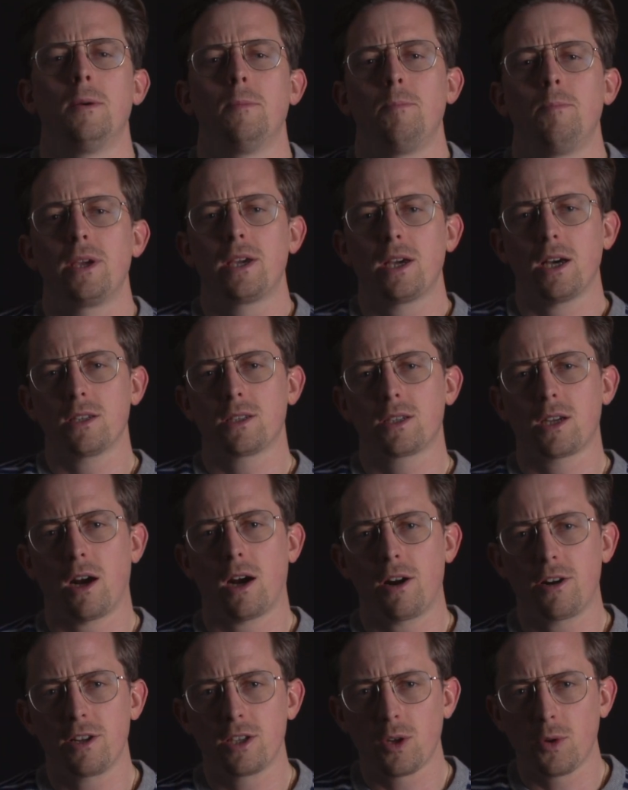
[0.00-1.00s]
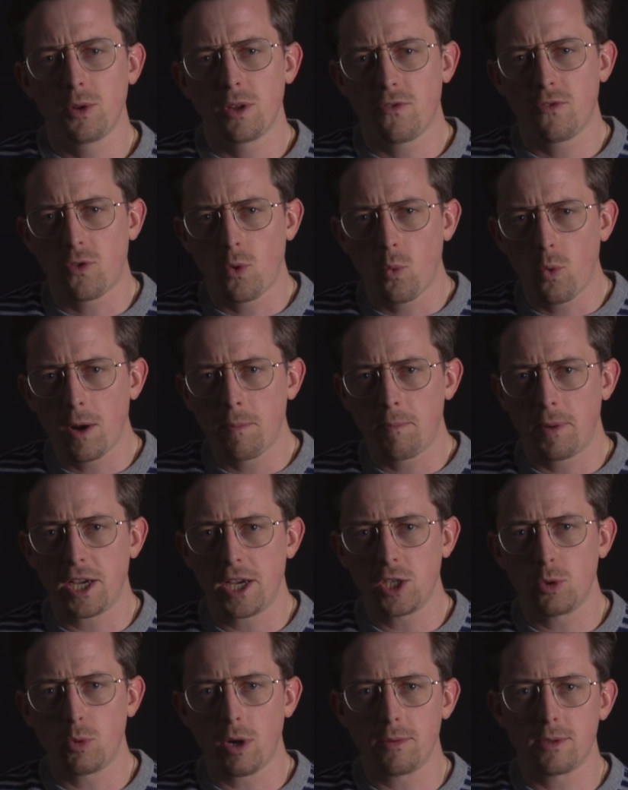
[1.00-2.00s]
Because Carrd is only for
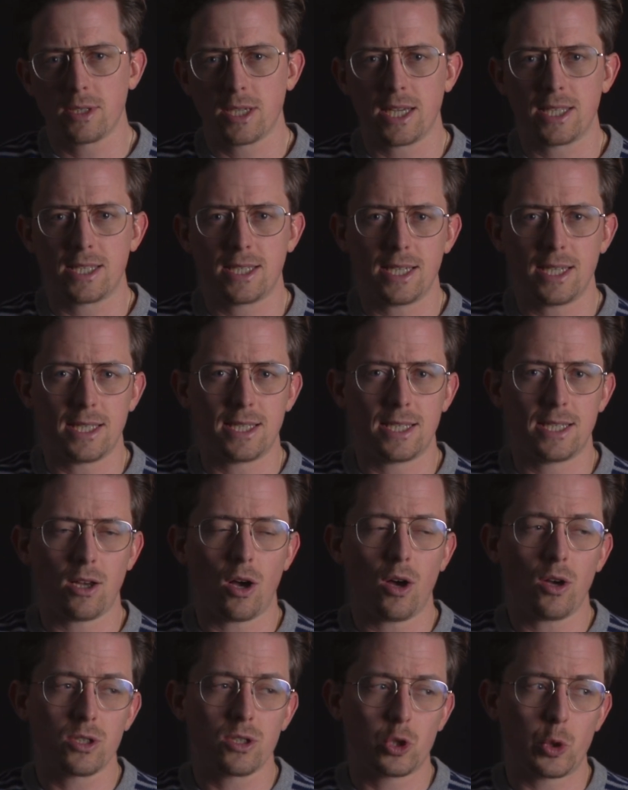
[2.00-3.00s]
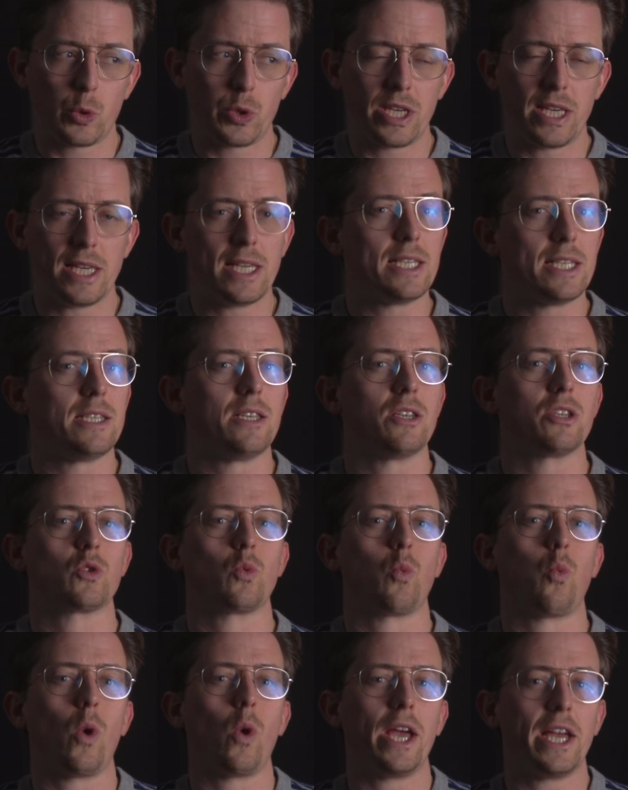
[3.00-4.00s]
one-page websites, it's also the easiest
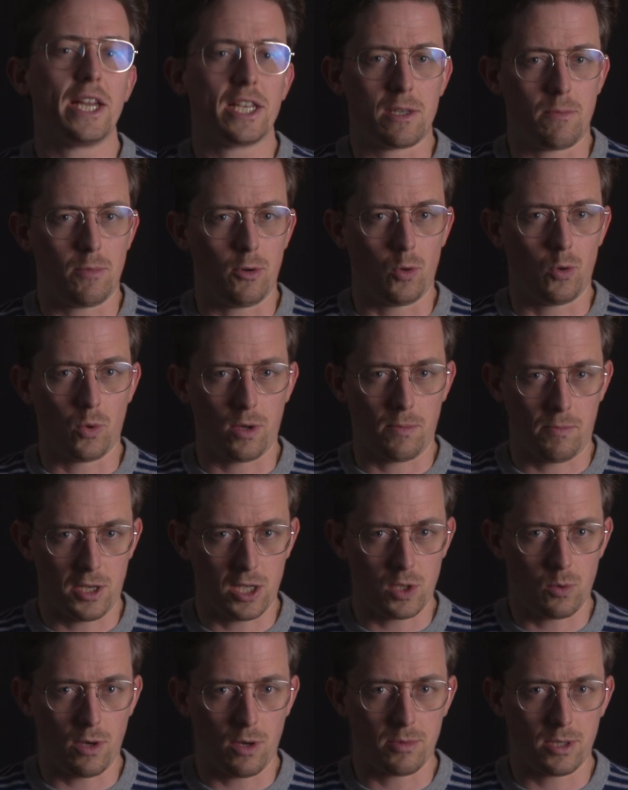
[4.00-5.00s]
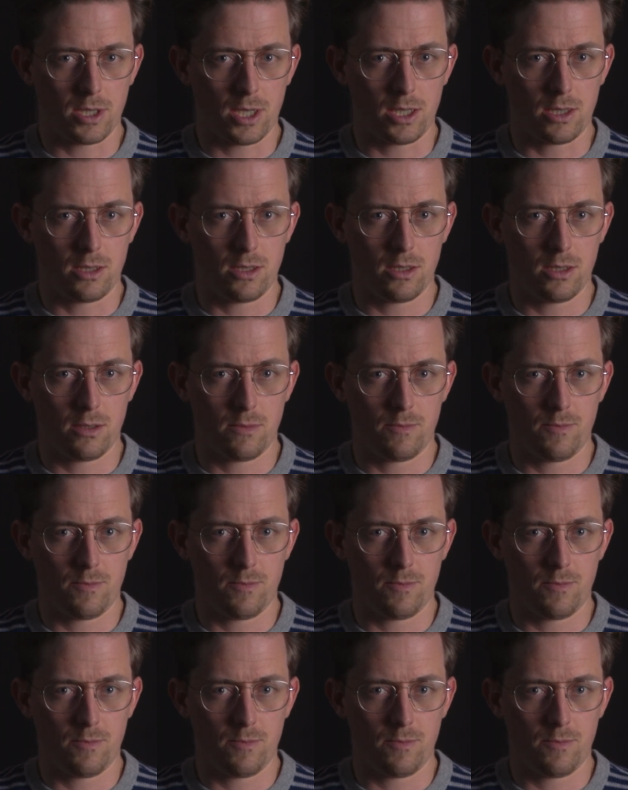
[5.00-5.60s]
way to build one-page websites.